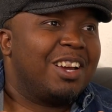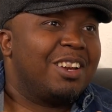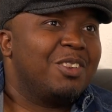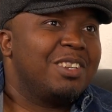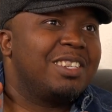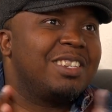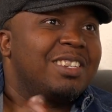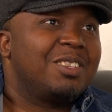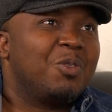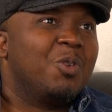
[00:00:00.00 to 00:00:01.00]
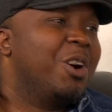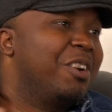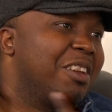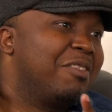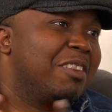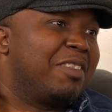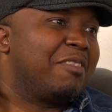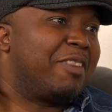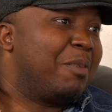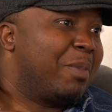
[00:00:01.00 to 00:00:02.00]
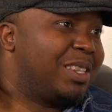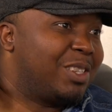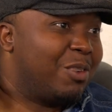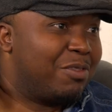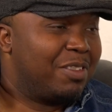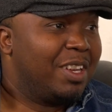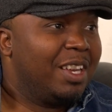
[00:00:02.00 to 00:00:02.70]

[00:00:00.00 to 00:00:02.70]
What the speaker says: don't worry, even if I find myself